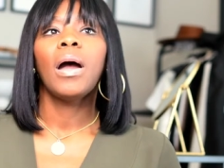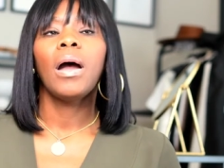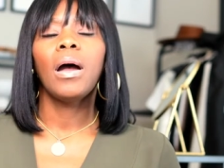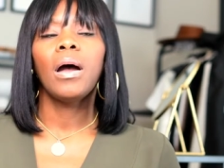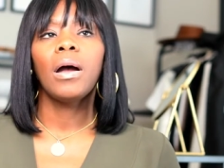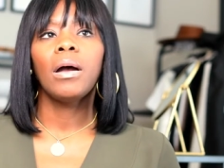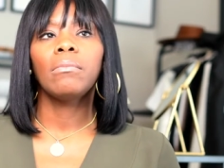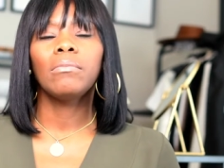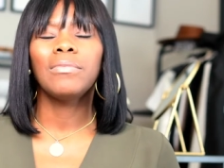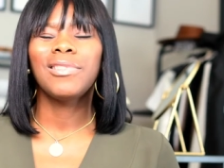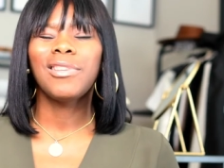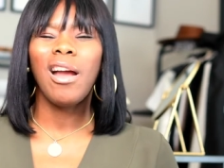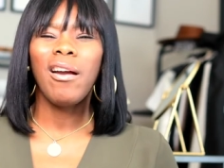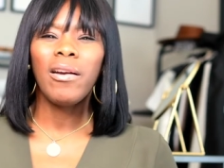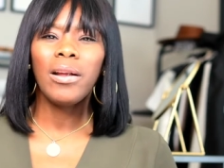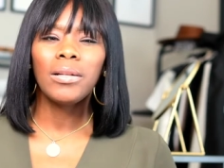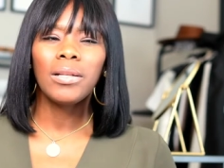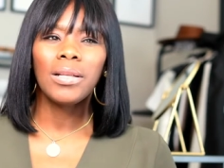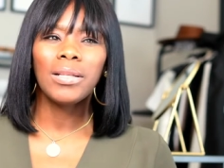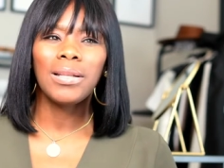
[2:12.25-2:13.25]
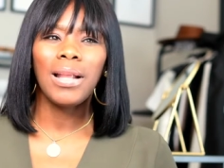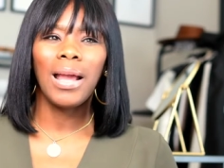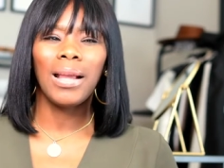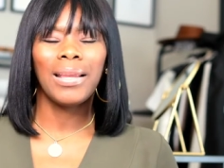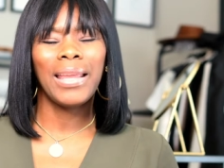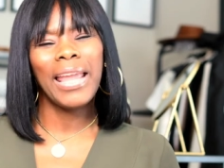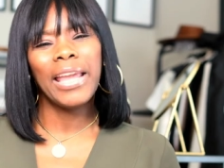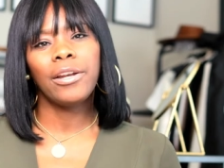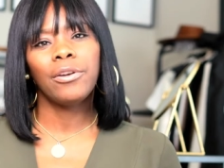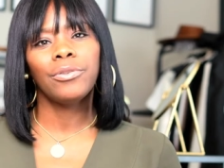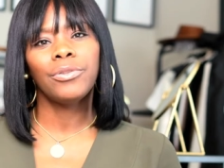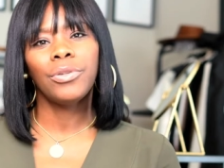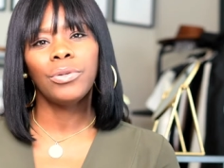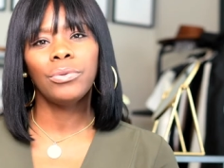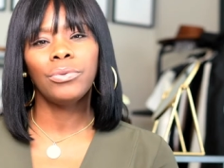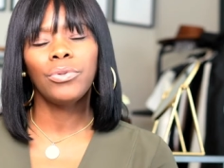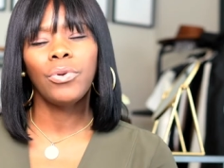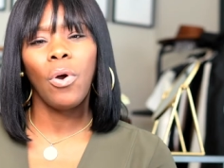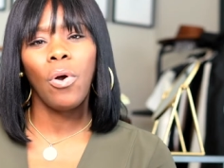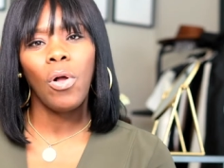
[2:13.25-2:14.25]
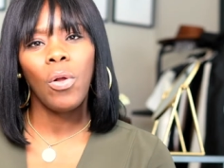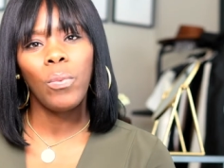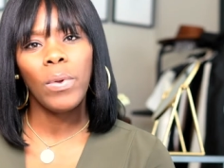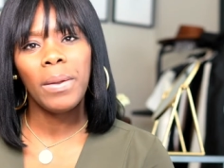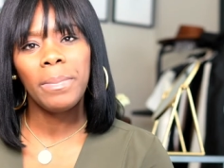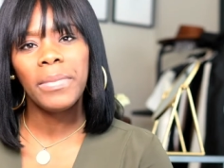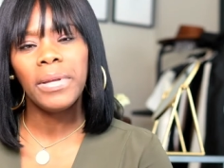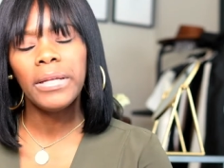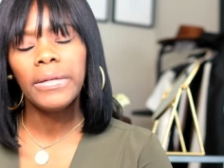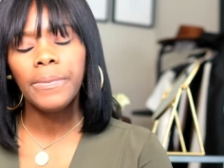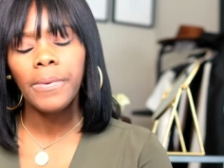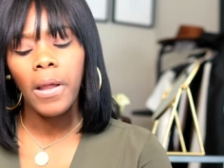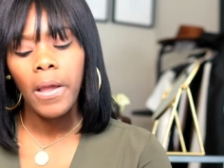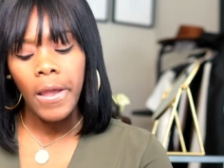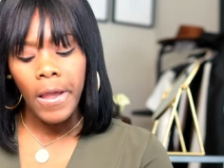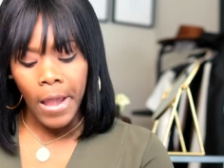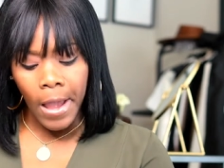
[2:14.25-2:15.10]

Um, Zara does not cater to tall women.